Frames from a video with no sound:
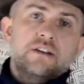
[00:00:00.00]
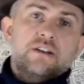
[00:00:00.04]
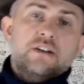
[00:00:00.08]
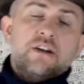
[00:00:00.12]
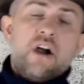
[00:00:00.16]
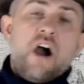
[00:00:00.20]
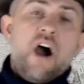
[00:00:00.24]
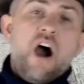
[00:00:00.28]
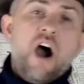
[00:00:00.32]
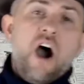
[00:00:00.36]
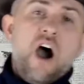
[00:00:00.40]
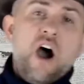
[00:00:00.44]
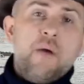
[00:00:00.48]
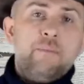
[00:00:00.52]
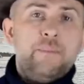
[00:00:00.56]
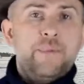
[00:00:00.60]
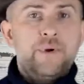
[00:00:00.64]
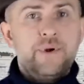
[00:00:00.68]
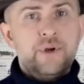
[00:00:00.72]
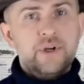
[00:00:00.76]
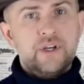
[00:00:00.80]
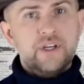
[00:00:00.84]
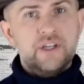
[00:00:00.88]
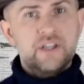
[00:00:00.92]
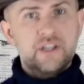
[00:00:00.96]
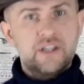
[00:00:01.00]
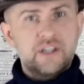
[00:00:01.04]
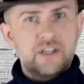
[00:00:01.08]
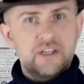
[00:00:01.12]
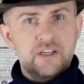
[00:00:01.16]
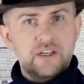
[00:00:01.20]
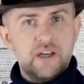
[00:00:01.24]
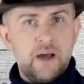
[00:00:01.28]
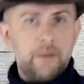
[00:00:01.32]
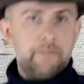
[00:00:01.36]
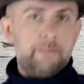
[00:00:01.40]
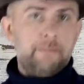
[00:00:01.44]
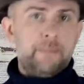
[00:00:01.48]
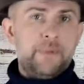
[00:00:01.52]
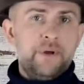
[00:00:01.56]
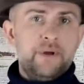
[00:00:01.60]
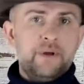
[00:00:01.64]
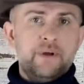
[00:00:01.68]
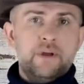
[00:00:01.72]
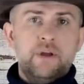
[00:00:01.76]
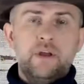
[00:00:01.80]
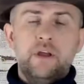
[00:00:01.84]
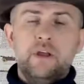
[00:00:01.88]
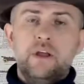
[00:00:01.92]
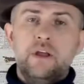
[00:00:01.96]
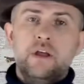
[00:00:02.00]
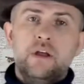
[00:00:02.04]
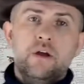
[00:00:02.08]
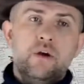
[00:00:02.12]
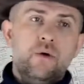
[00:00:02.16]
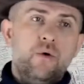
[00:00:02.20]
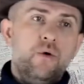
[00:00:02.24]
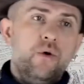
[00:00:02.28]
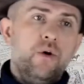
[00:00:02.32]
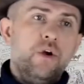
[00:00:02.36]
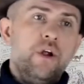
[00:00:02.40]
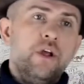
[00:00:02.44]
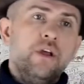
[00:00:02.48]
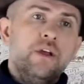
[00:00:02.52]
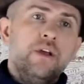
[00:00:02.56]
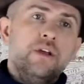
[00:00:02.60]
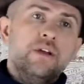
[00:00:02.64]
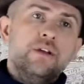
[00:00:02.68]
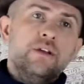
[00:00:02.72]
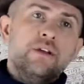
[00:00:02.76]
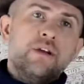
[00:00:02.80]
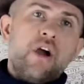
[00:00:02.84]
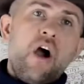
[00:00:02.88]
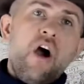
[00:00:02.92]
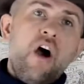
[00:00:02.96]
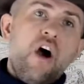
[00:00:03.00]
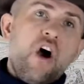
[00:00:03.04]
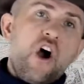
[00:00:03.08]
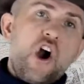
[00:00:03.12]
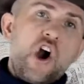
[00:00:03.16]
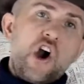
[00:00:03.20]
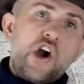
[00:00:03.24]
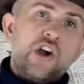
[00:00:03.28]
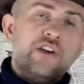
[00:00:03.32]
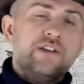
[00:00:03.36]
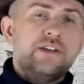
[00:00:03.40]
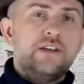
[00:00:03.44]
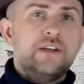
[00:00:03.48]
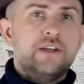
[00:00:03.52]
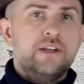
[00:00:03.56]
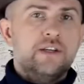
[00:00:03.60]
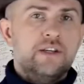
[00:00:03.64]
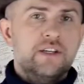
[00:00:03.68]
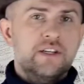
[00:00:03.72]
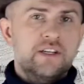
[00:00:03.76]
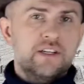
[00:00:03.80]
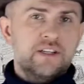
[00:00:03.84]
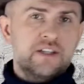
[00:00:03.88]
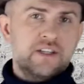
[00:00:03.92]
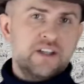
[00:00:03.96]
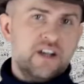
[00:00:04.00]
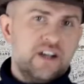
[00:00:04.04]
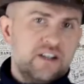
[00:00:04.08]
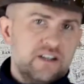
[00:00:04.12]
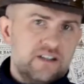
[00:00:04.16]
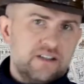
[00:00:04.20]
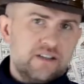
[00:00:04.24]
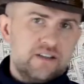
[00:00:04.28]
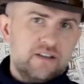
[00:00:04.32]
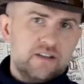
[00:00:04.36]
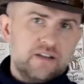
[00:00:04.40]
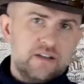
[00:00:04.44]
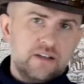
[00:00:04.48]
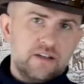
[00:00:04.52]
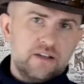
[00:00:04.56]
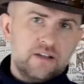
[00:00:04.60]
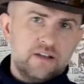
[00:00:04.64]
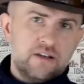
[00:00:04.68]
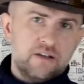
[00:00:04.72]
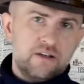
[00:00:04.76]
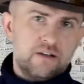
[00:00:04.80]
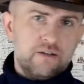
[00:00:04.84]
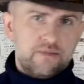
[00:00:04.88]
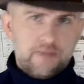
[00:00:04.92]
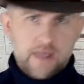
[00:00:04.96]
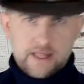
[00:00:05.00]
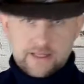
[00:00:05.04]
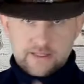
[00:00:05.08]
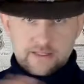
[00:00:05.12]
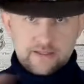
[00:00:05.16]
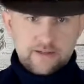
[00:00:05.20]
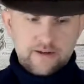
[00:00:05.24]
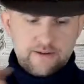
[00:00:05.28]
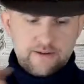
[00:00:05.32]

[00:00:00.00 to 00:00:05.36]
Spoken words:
cop, cup, or cart, cut. That's the